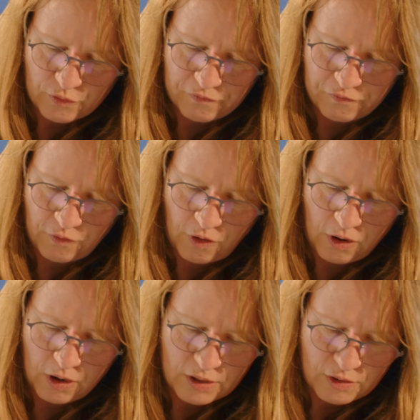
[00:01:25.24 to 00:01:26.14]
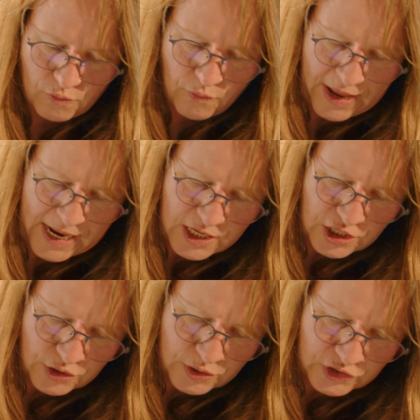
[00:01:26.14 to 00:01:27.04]
for a
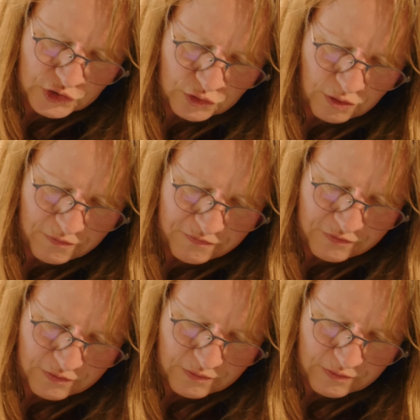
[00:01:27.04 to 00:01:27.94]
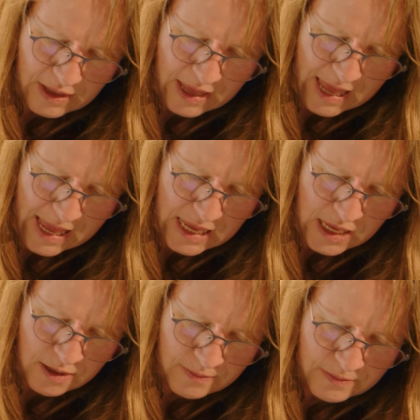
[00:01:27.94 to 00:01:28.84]
radius of A